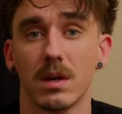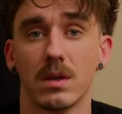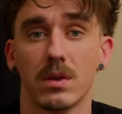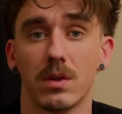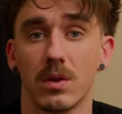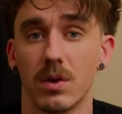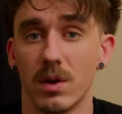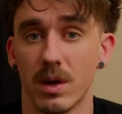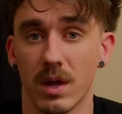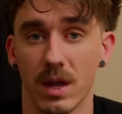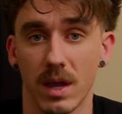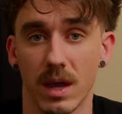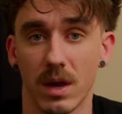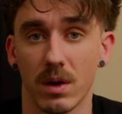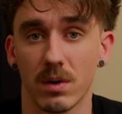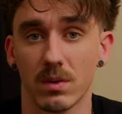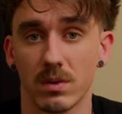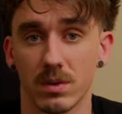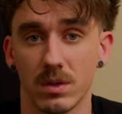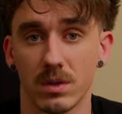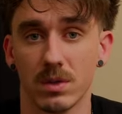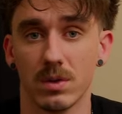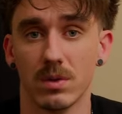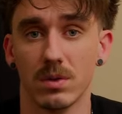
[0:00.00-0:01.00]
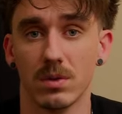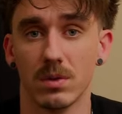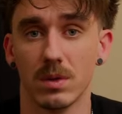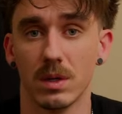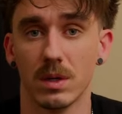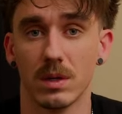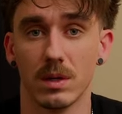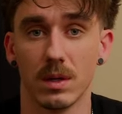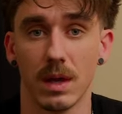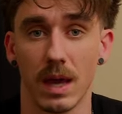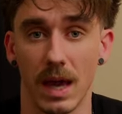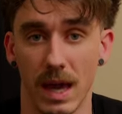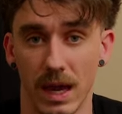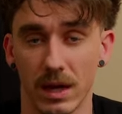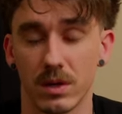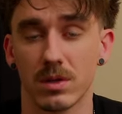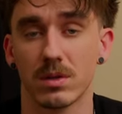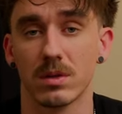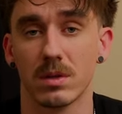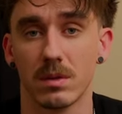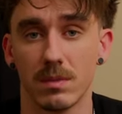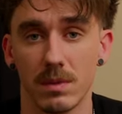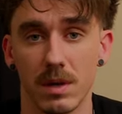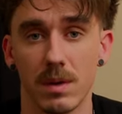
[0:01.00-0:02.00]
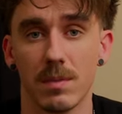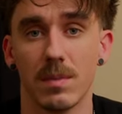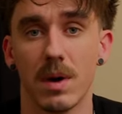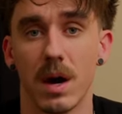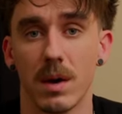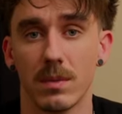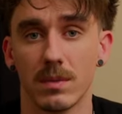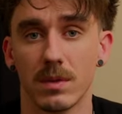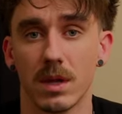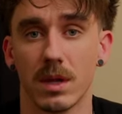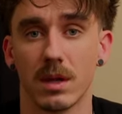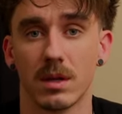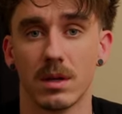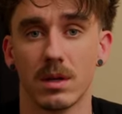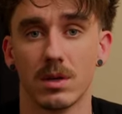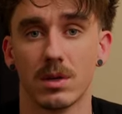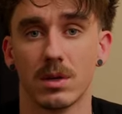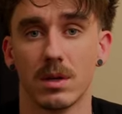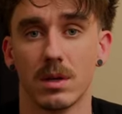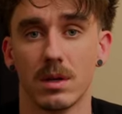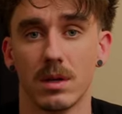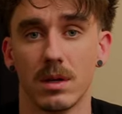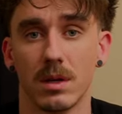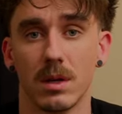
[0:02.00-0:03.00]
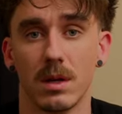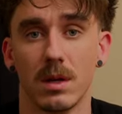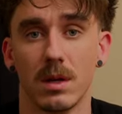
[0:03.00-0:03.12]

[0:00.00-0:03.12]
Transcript: learning how to actually be a bomb technician.